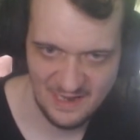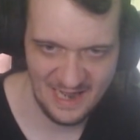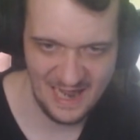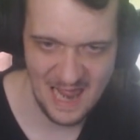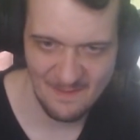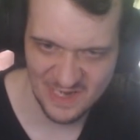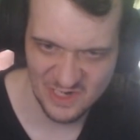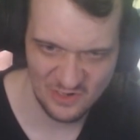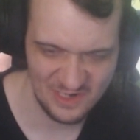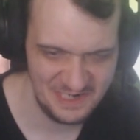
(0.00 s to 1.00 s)
I am pretty
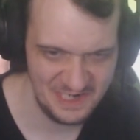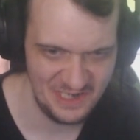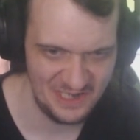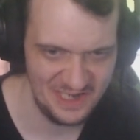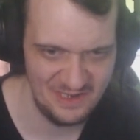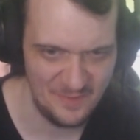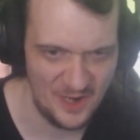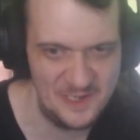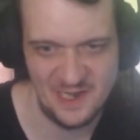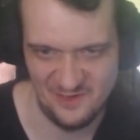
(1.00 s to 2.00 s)
sure she's not in the
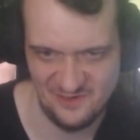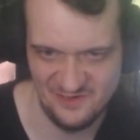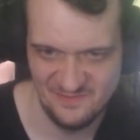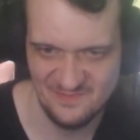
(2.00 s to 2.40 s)
bathroom.